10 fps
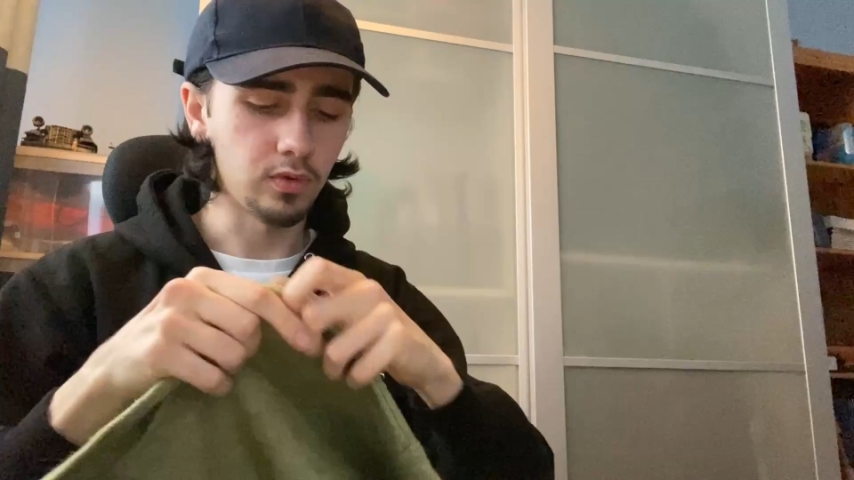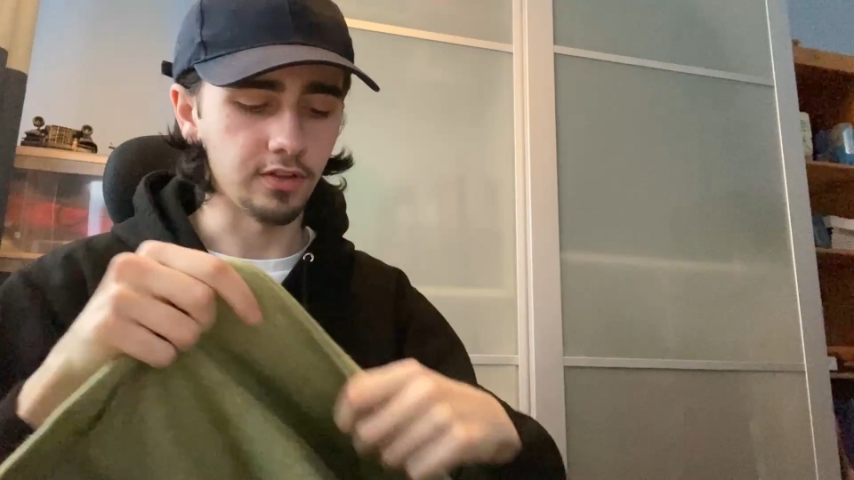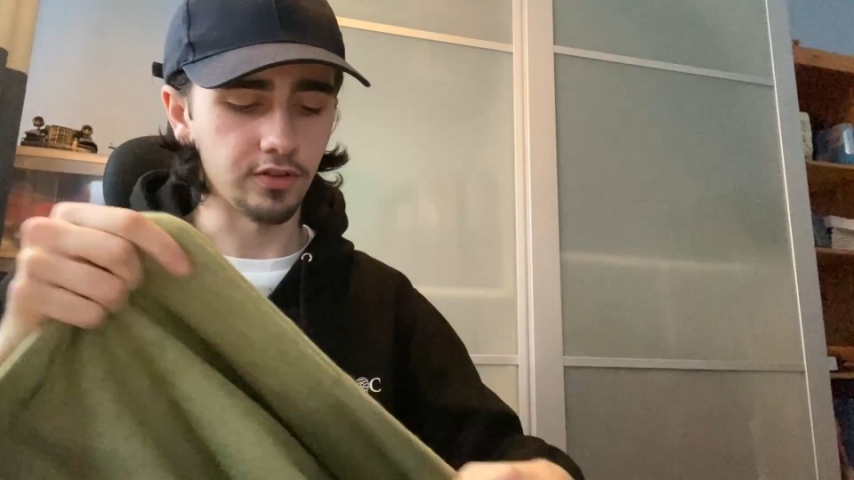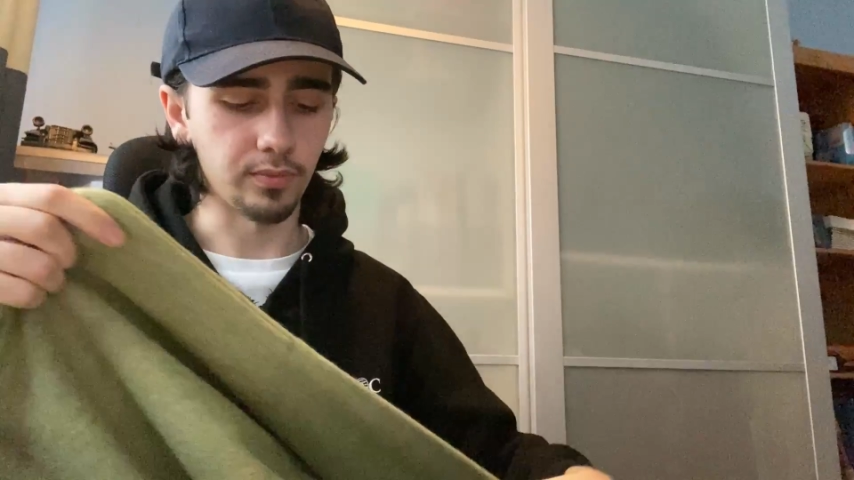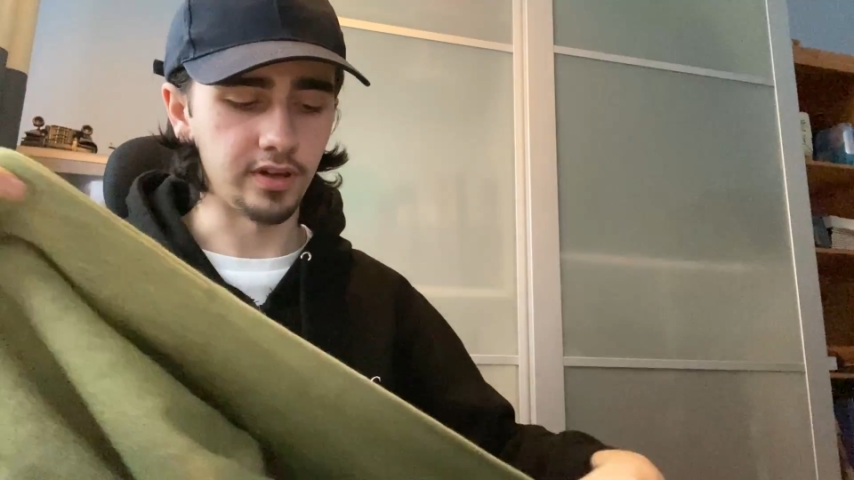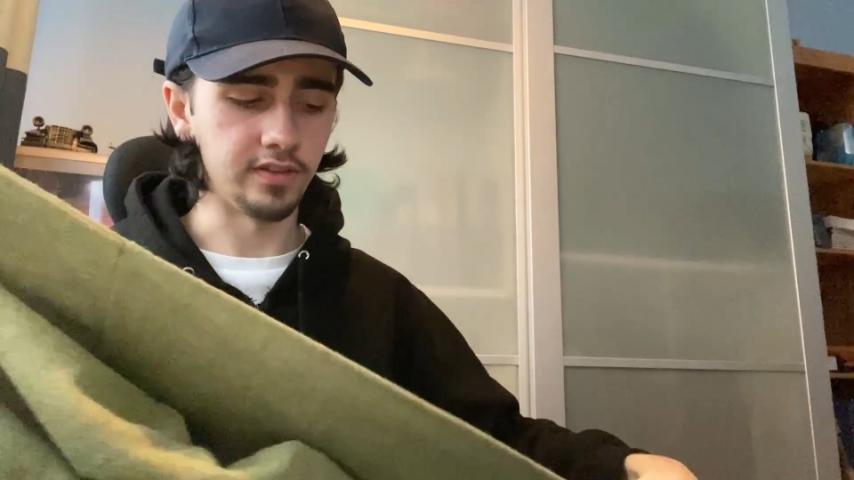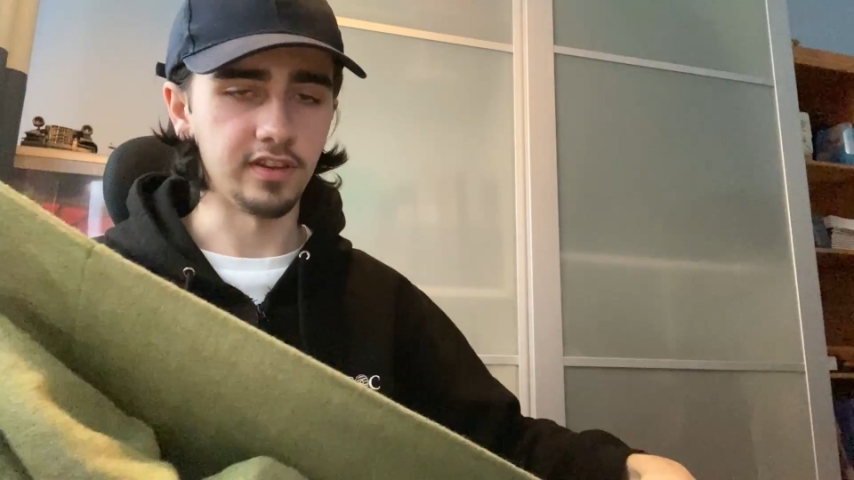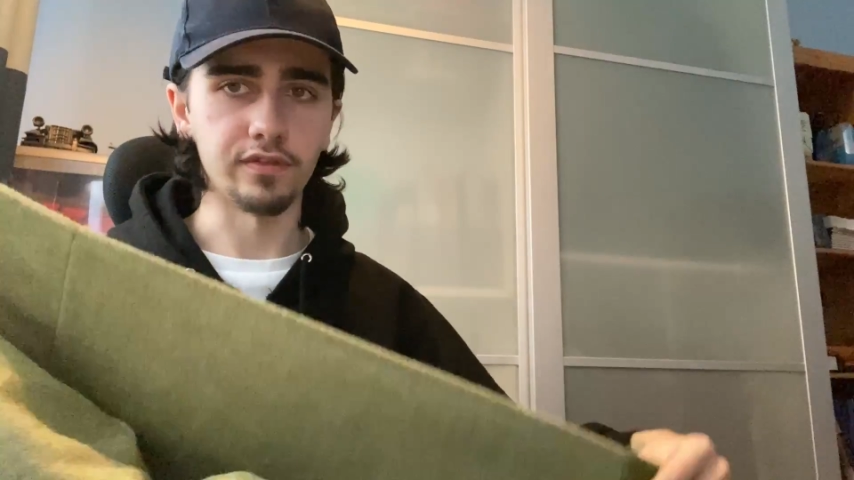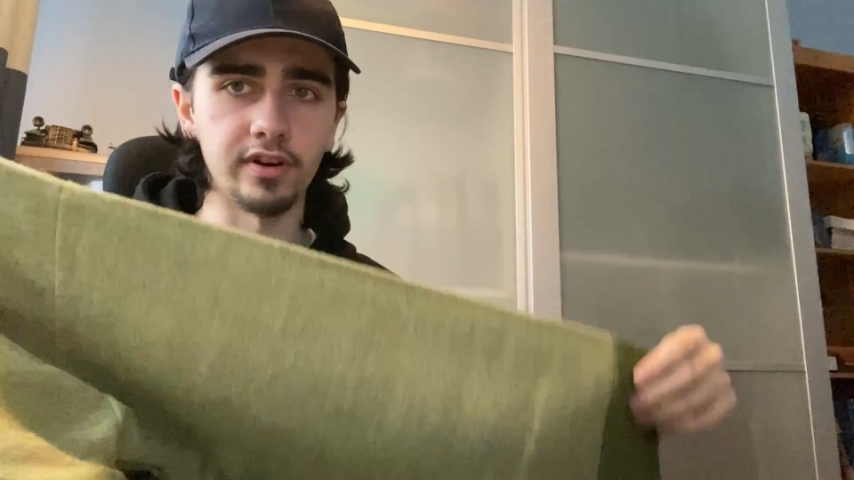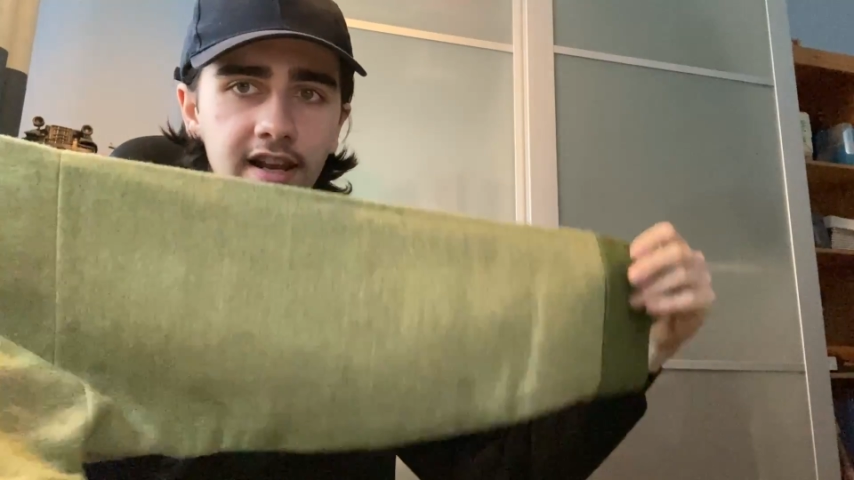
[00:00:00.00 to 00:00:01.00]
ones with
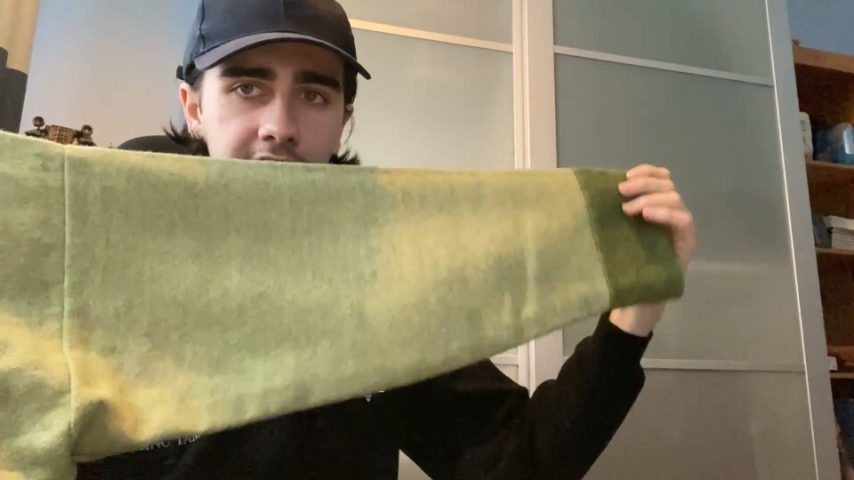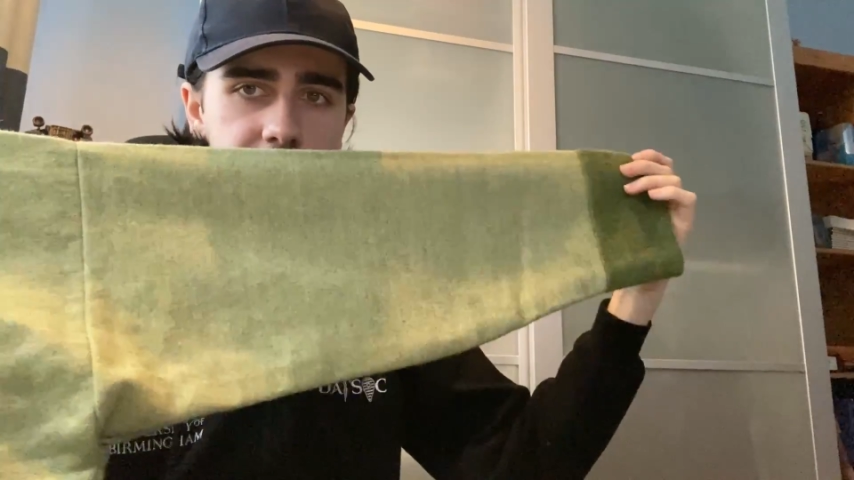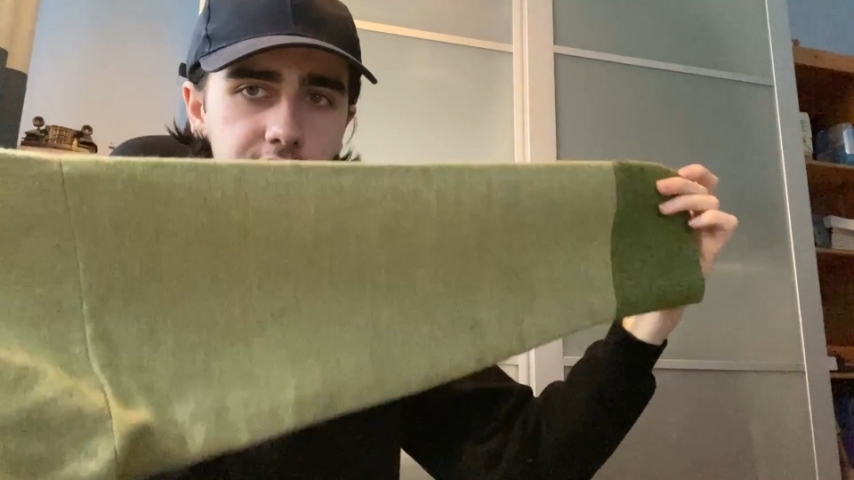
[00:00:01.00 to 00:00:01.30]
different length